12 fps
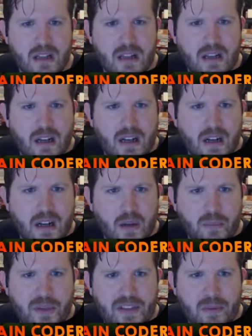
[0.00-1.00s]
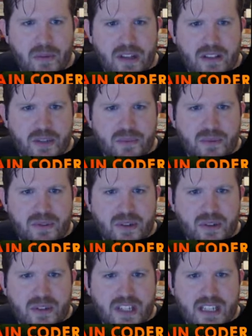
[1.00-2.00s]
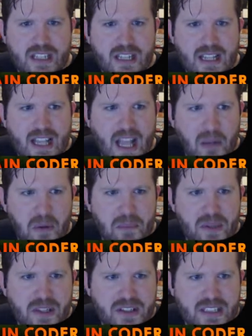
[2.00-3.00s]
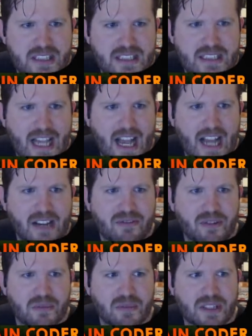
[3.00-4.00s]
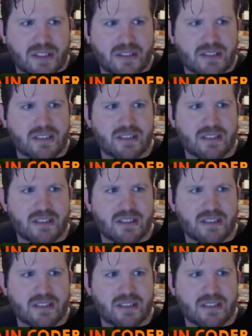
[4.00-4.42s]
And then we loop through it, and we build a stack from those.